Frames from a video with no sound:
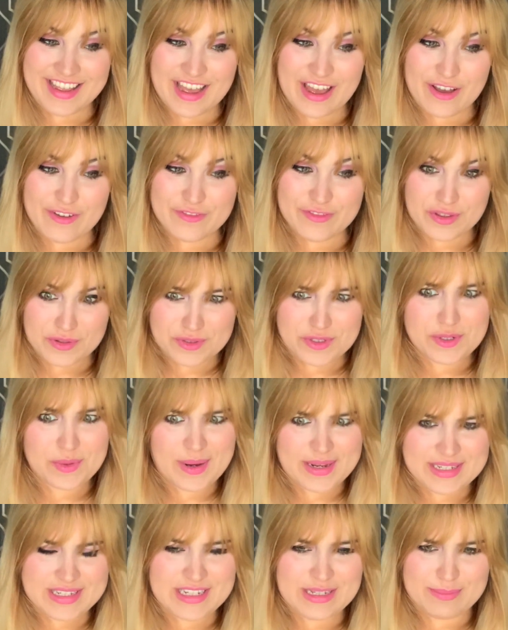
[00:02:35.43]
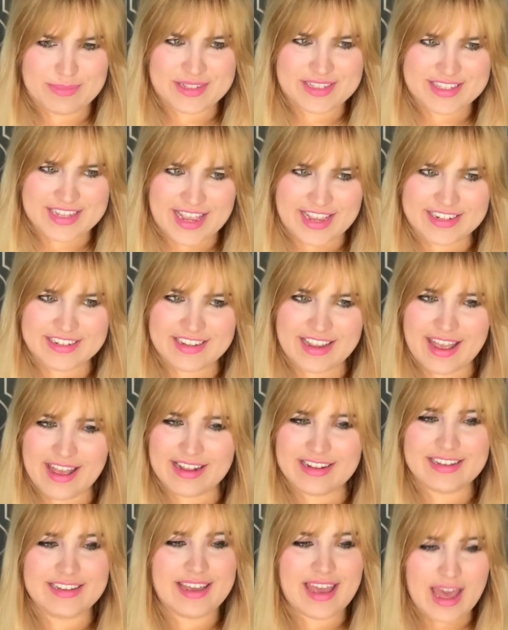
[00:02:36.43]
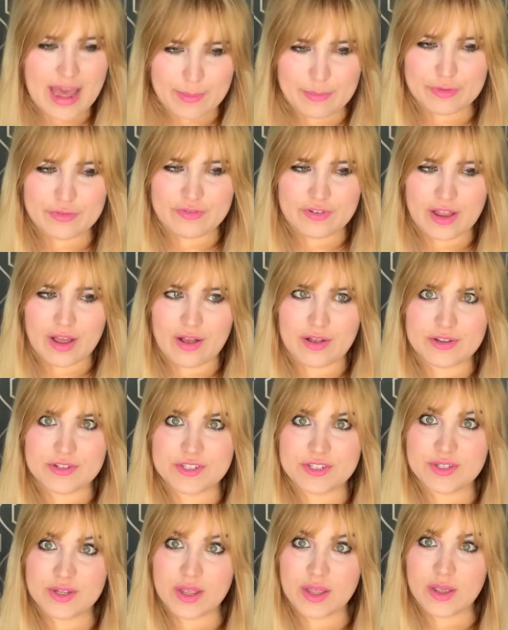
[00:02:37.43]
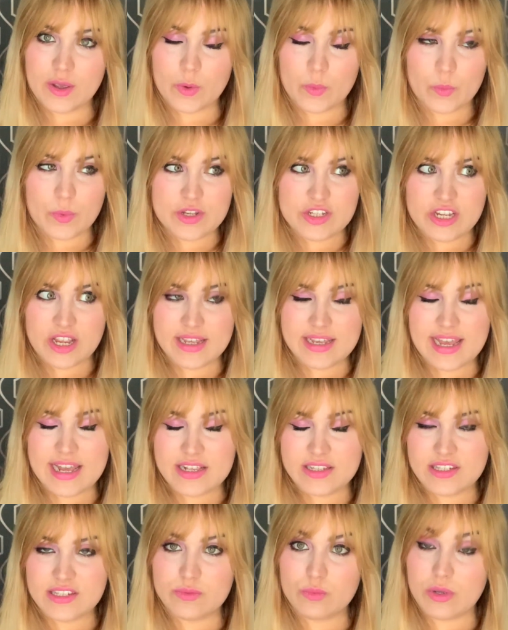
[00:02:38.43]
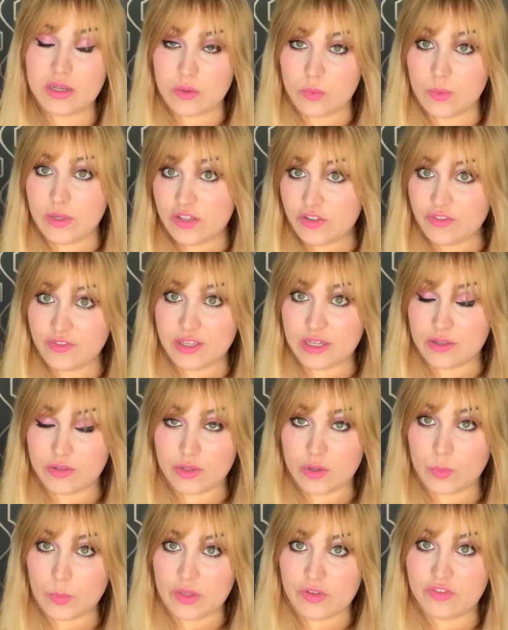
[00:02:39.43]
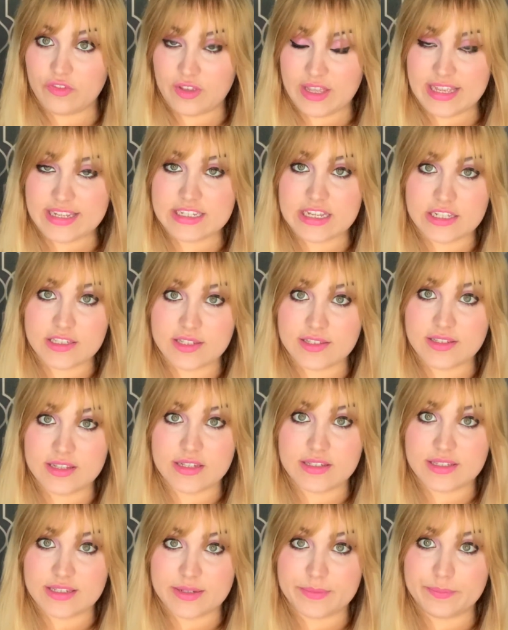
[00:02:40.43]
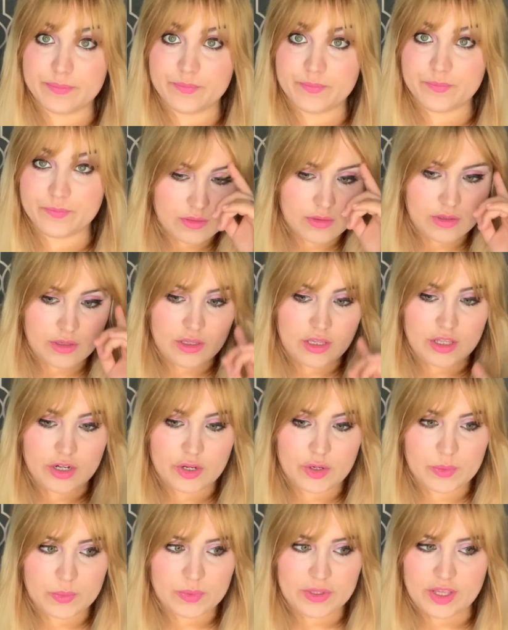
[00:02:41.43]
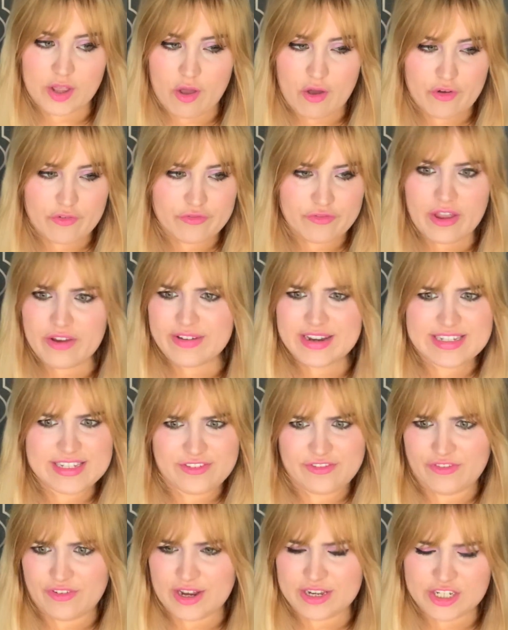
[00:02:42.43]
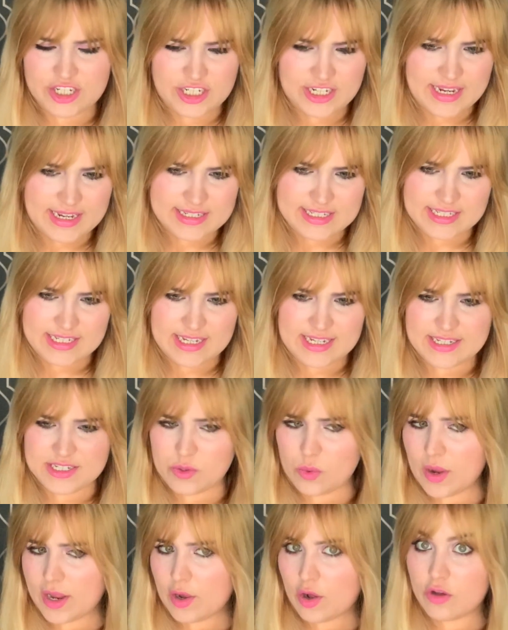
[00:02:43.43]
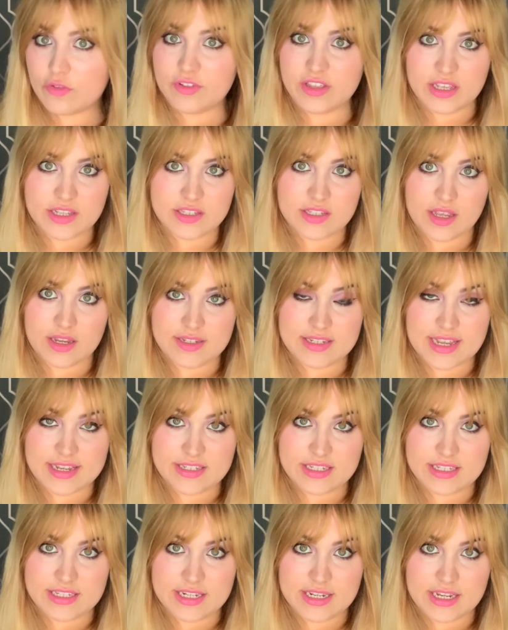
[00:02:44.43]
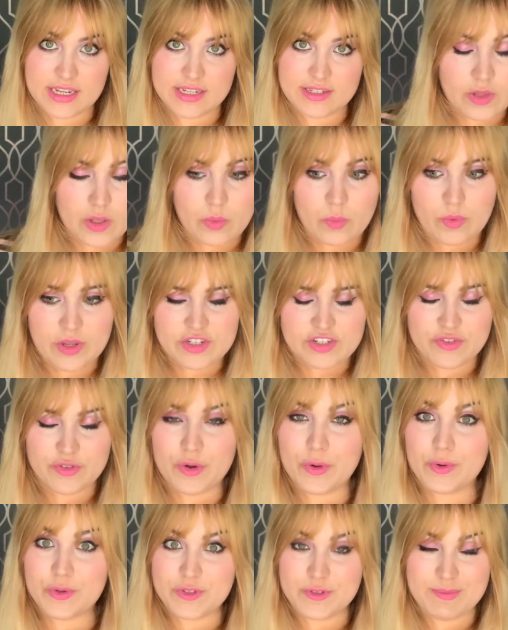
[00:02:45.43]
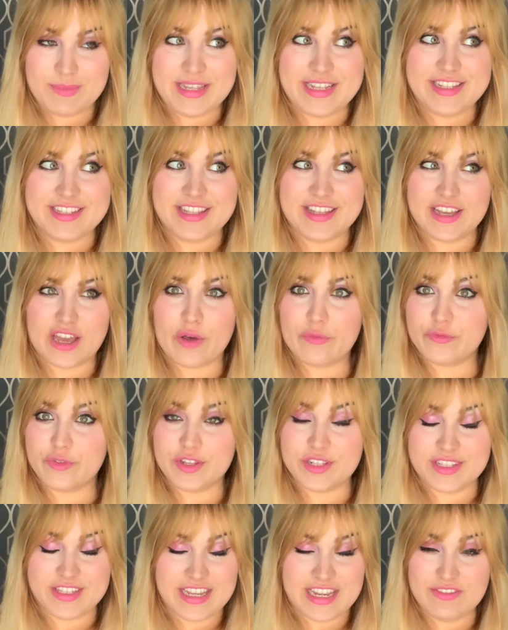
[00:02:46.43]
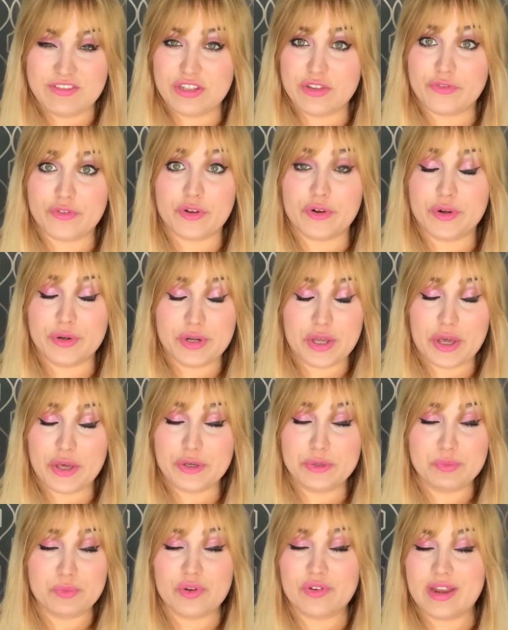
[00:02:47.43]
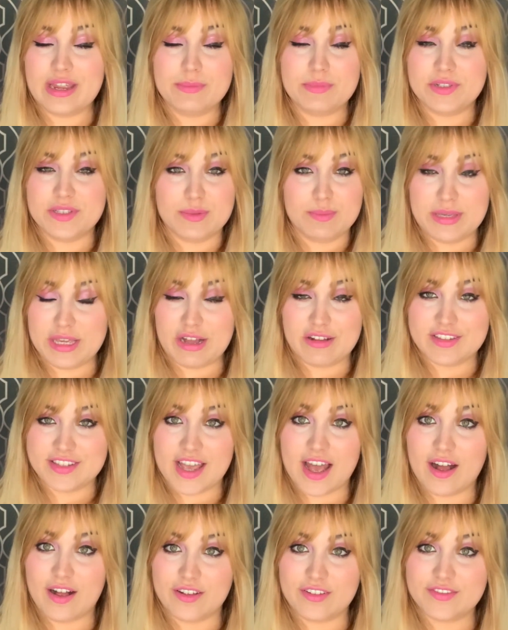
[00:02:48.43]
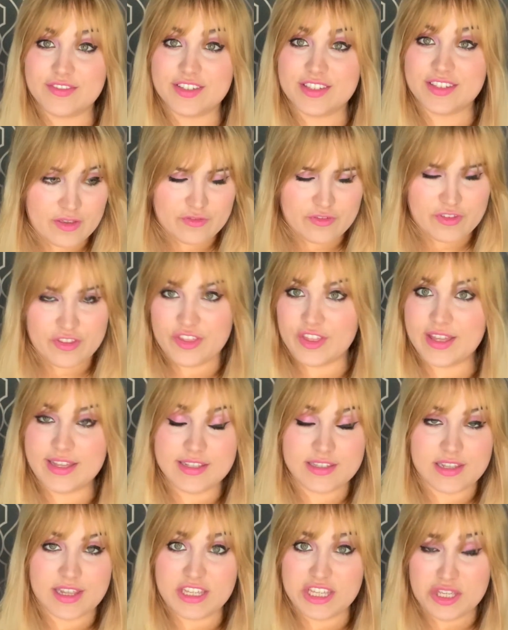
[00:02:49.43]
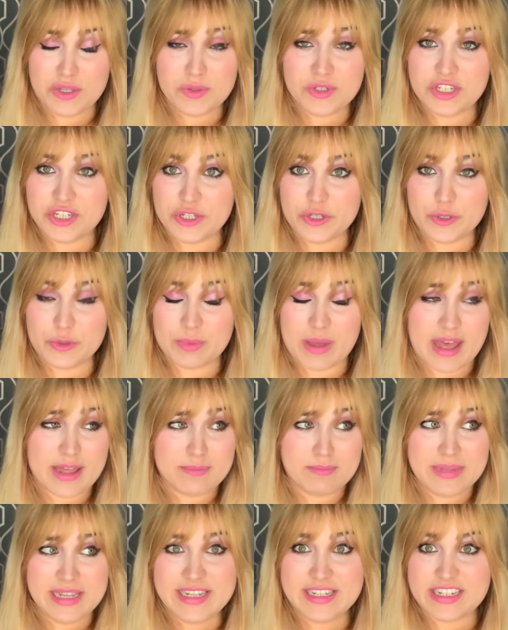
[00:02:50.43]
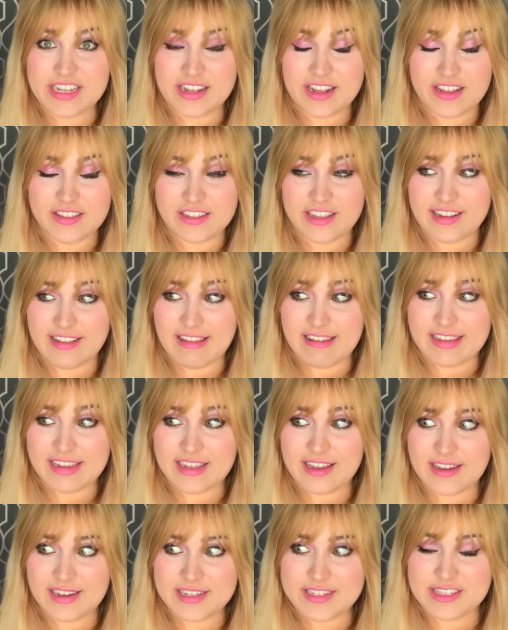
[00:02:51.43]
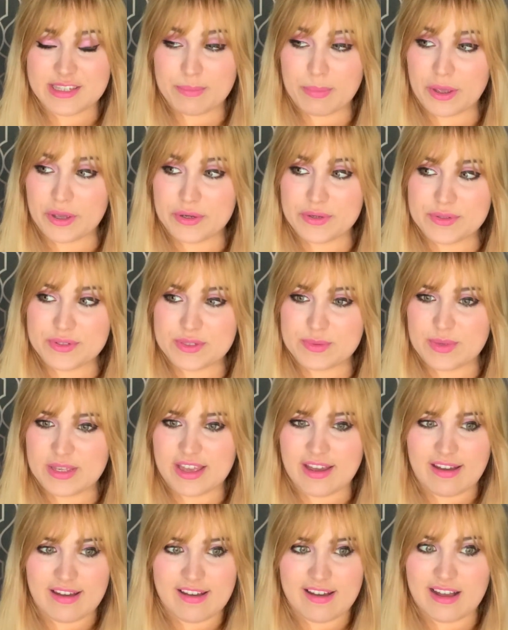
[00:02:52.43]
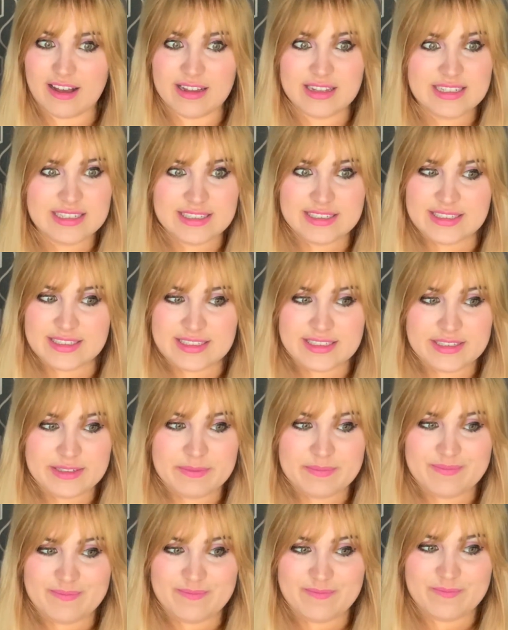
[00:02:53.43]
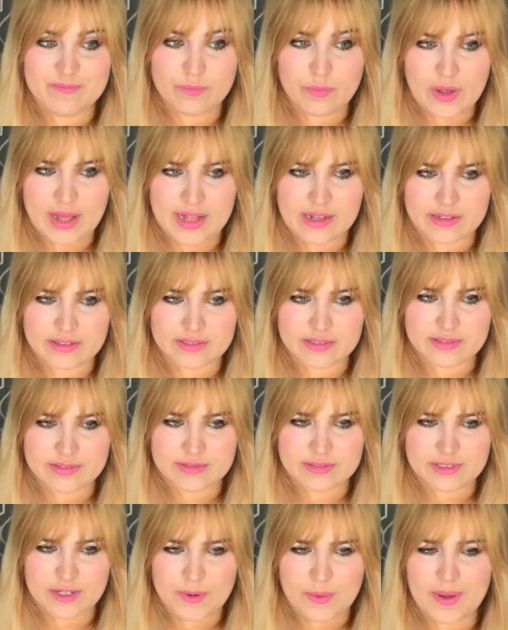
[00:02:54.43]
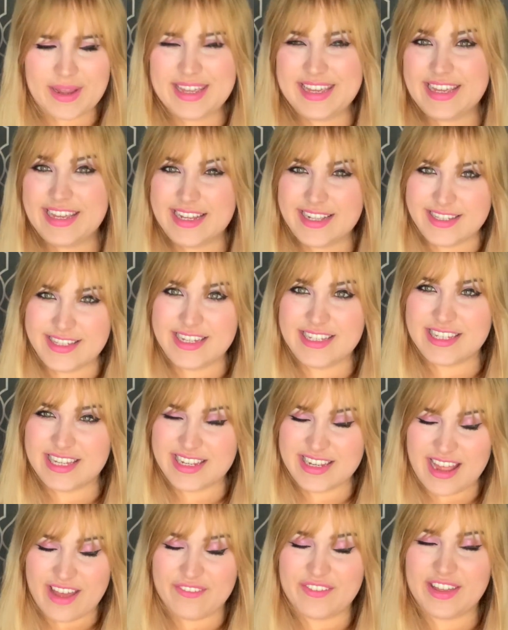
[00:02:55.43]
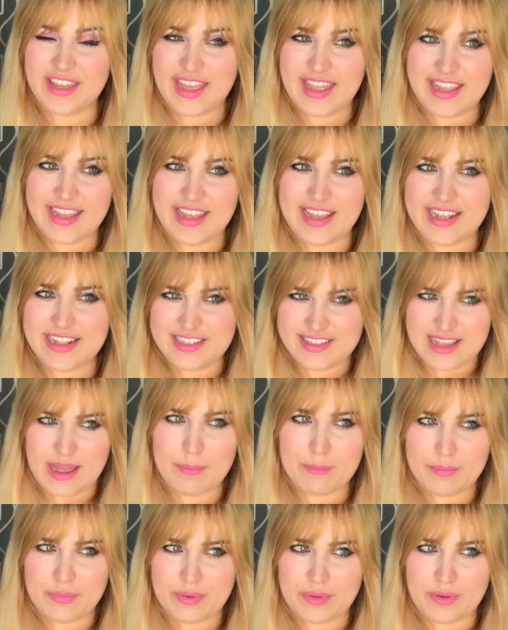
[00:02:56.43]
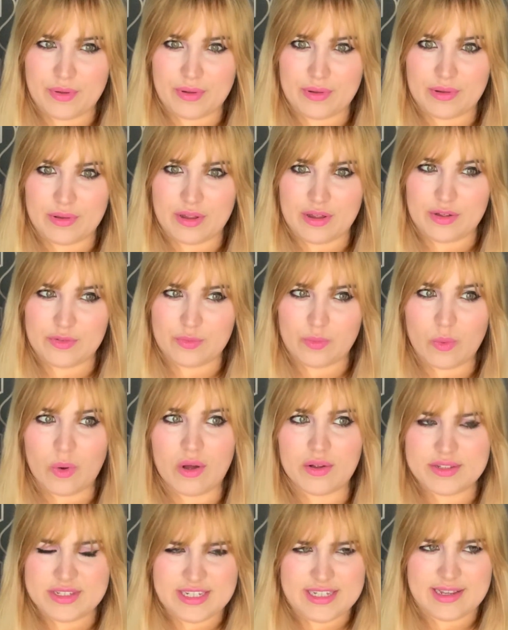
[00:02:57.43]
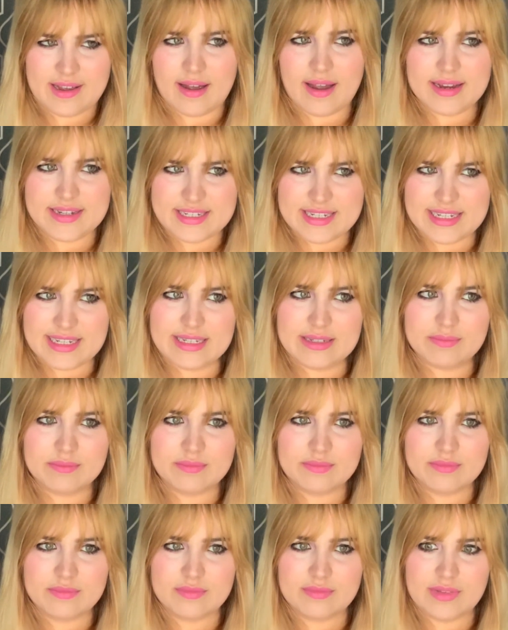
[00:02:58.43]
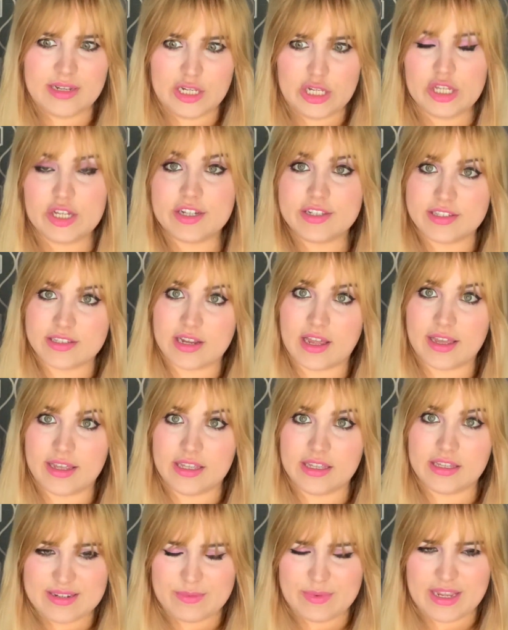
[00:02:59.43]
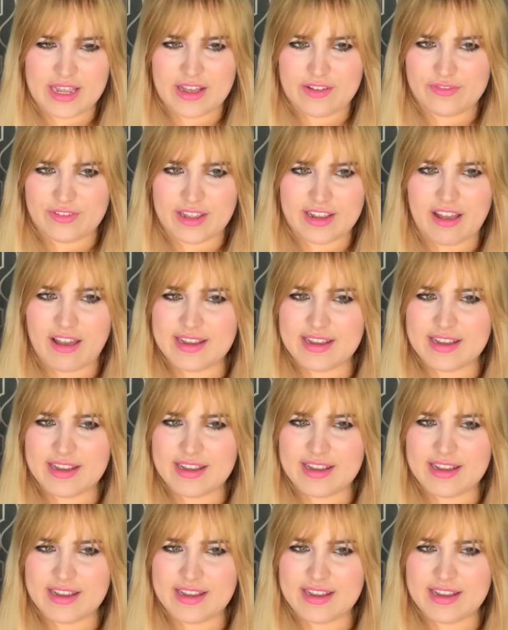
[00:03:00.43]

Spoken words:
of those 20% can camouflage, which I guess is where we feel that we fit as a system. You know, we are very differentiated, quite obvious identities, which of course means in the comfort and safety of our own home, we're able to be ourselves. For things like YouTube and media and the like, I suppose we are, well, quite easy to navigate example of what DID looks like. We have like